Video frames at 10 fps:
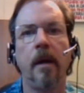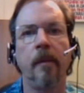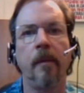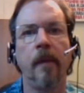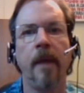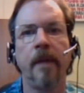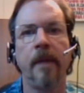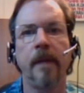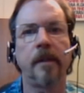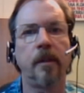Having Gifts
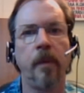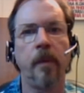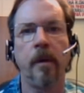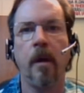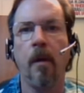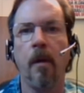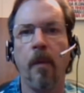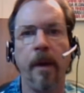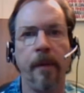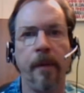is a winner all the way
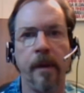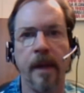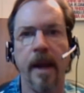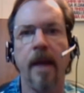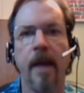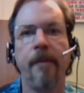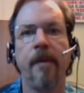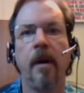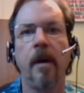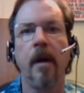around. They have
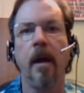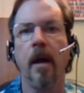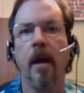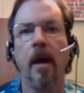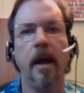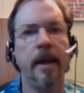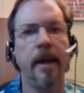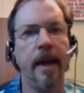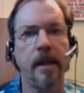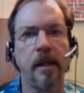an
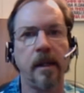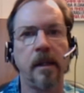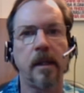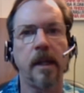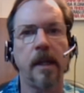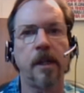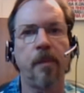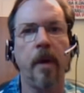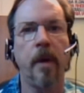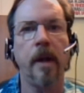excellent selection of
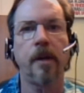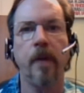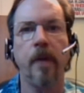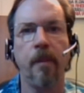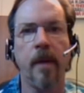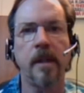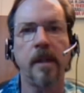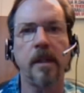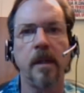products, great prices.